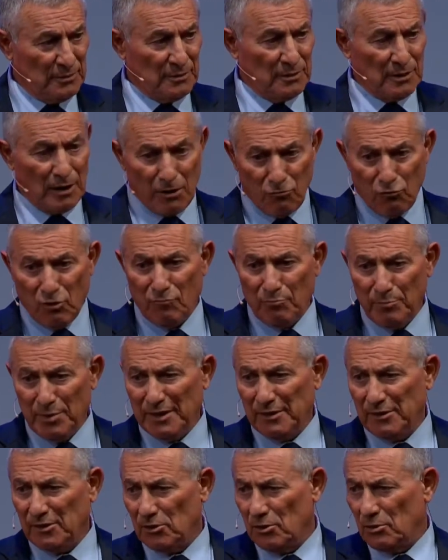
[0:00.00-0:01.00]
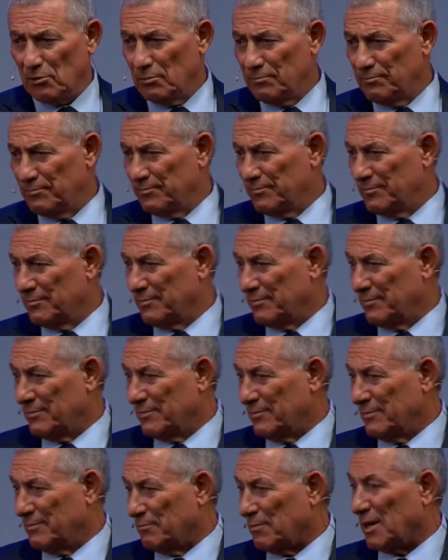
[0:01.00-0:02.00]
How I've been here,
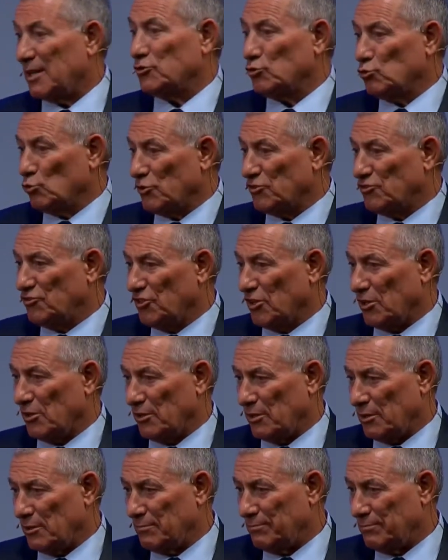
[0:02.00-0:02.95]
my Jewish journey.